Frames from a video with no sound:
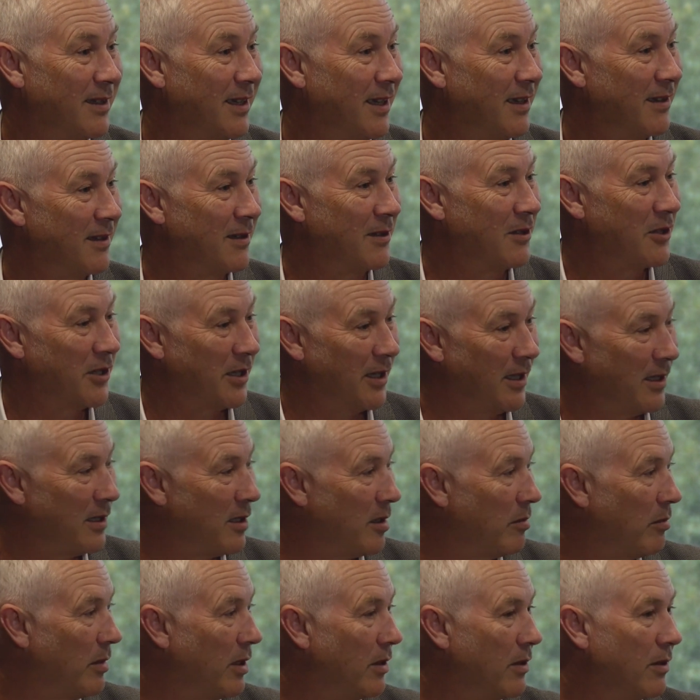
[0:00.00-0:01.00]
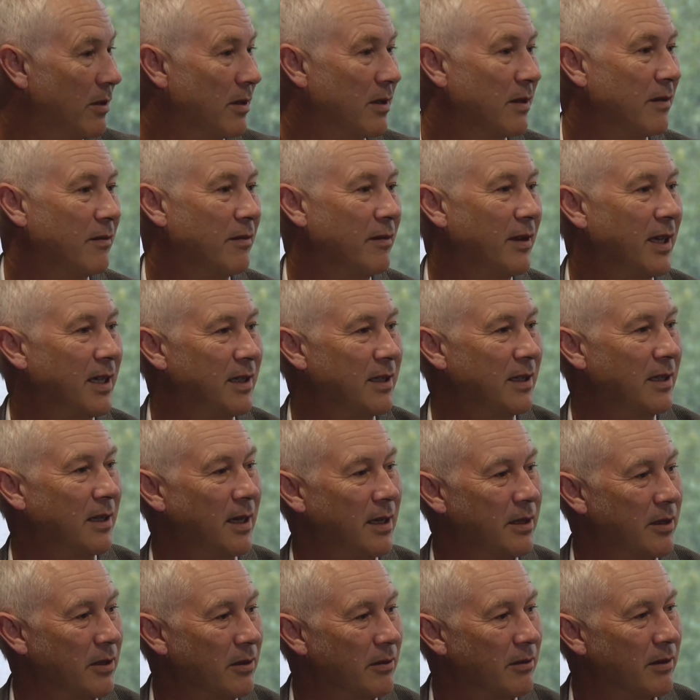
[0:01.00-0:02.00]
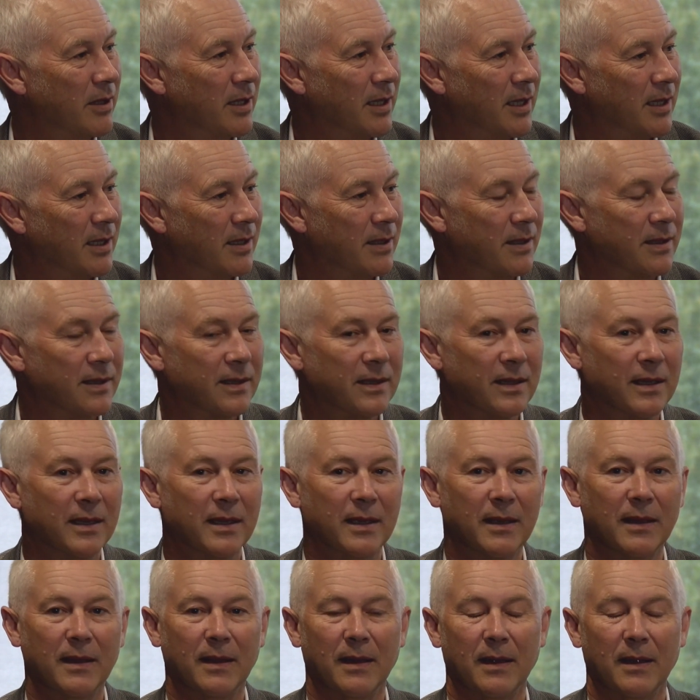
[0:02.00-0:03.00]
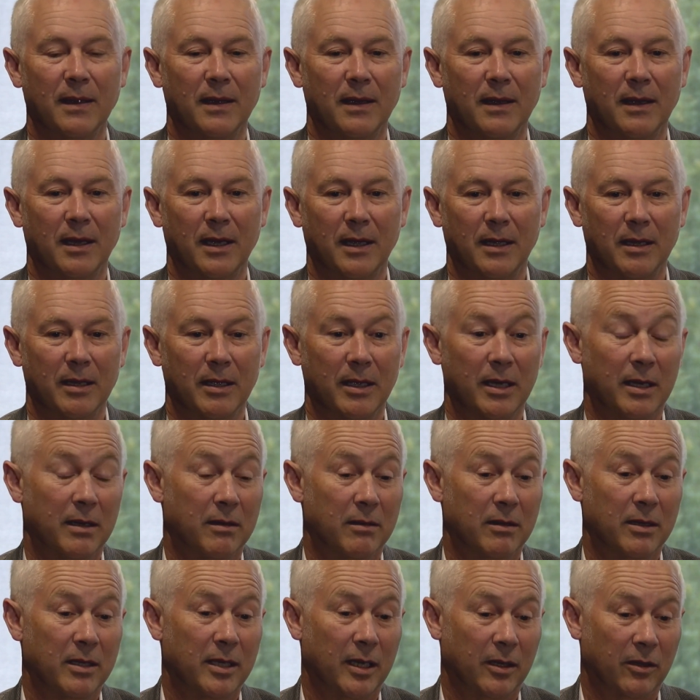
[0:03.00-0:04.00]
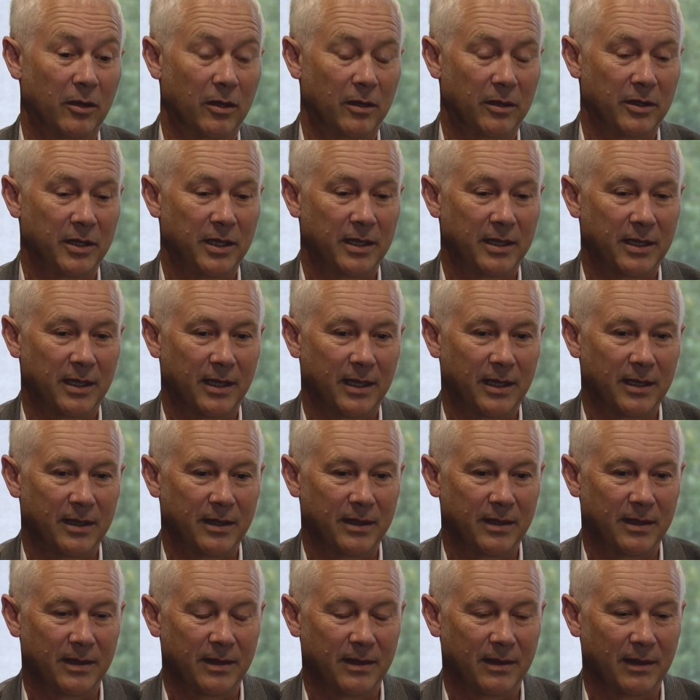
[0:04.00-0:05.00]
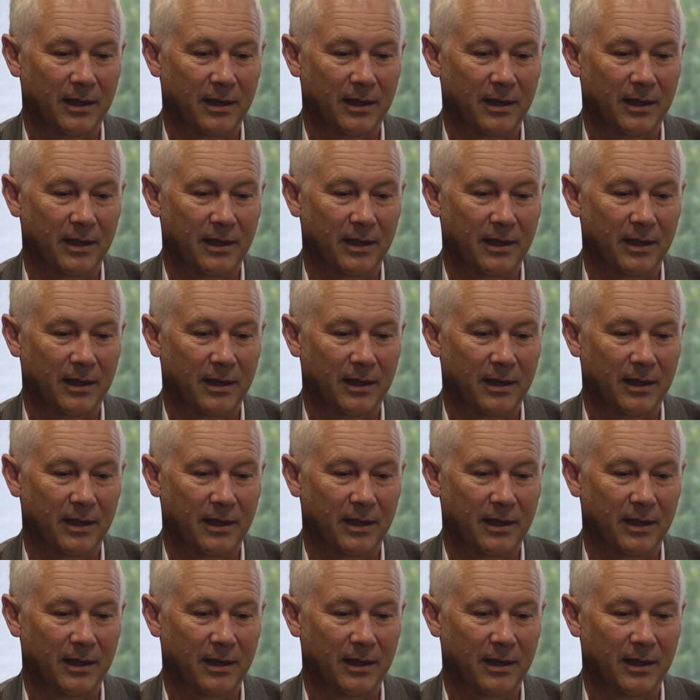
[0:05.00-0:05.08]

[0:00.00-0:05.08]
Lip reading: How's it changing because of educational changes and technology changes?